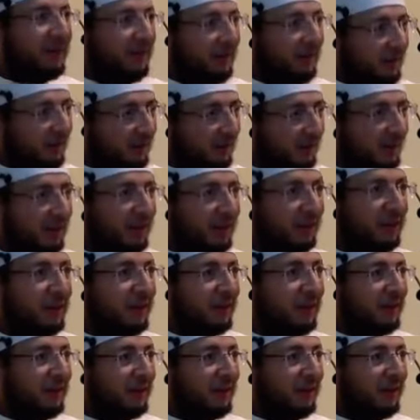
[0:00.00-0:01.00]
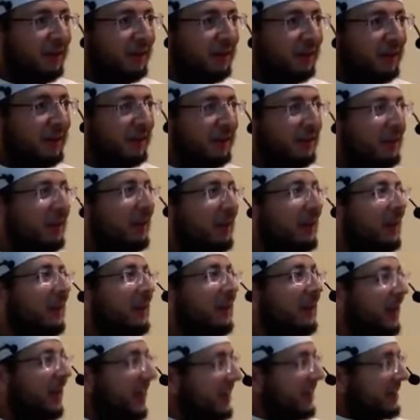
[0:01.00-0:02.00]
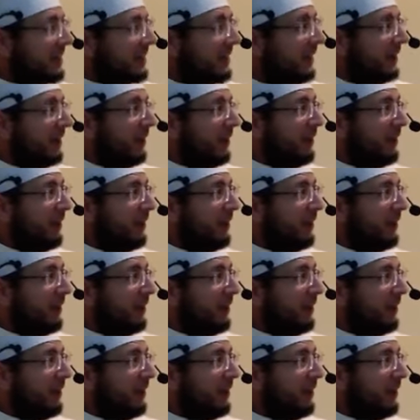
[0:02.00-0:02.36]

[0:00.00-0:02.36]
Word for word: the Innovation. Yes,